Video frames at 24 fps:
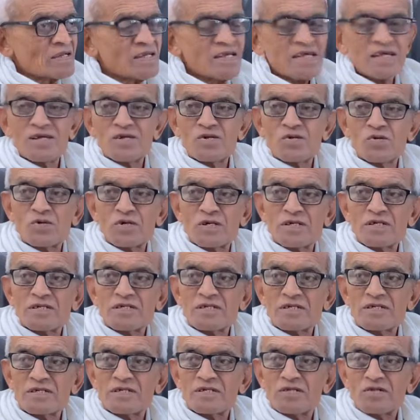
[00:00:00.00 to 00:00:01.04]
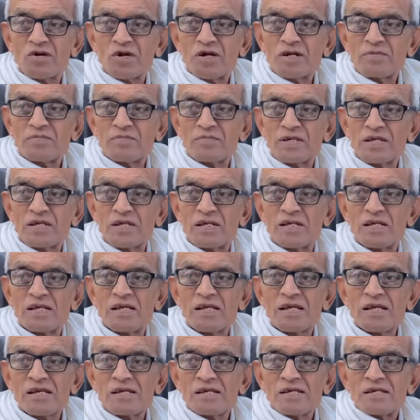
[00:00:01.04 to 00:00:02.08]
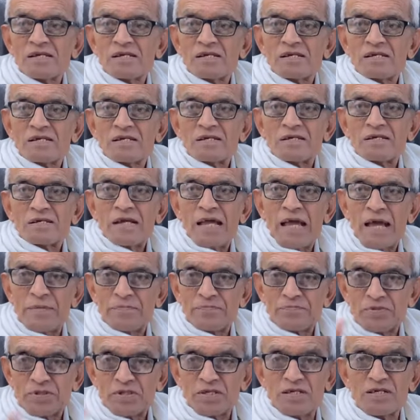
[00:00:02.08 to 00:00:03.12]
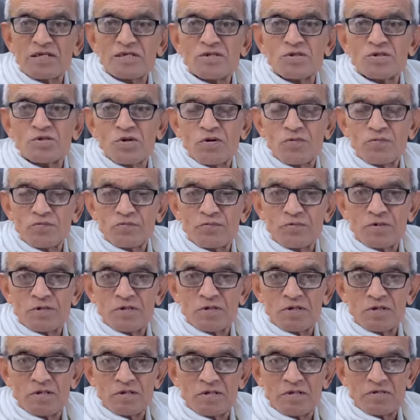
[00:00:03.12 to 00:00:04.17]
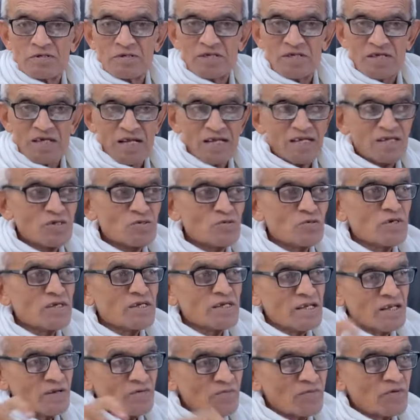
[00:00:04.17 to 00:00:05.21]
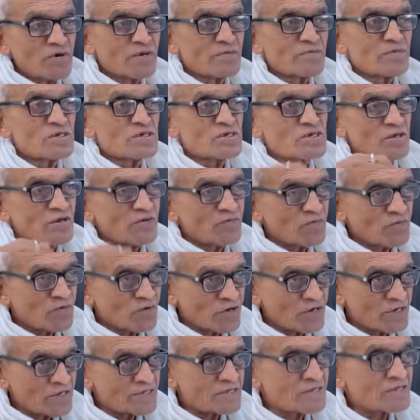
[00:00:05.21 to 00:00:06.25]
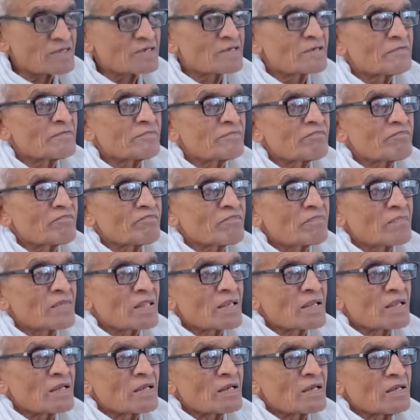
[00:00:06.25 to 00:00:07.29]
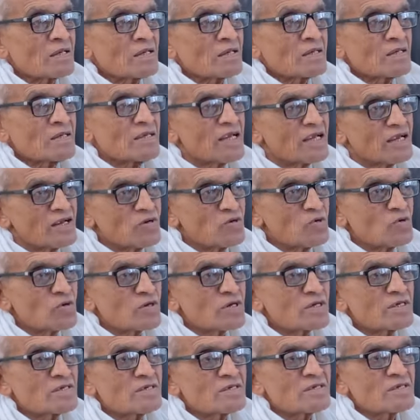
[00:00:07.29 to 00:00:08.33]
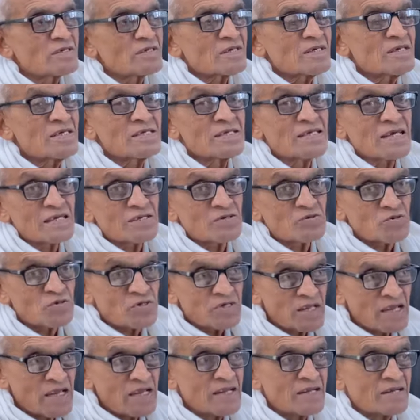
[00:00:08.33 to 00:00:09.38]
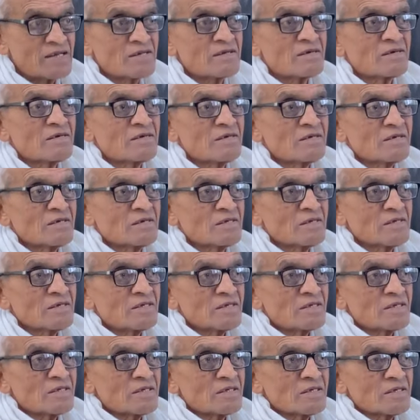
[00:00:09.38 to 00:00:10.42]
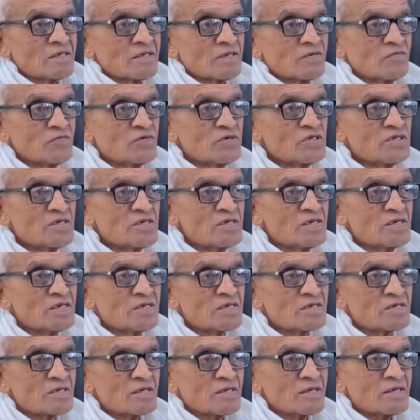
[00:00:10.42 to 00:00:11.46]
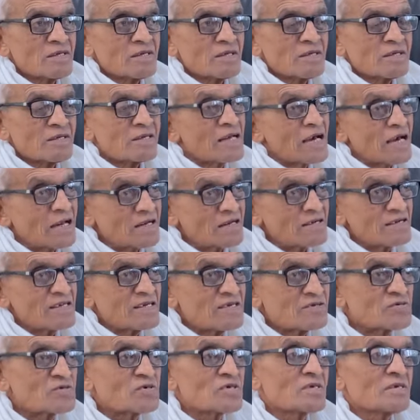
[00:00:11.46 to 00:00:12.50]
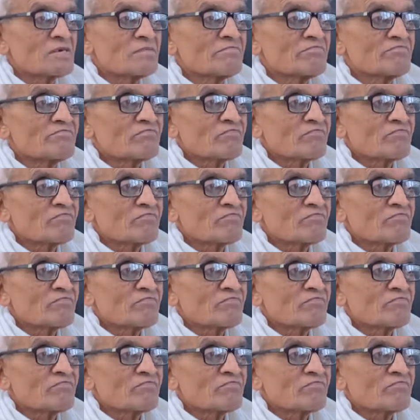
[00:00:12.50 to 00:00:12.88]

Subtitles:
Ignorance is not merely absence of genuine information for us. Ignorance is a state which is darkness,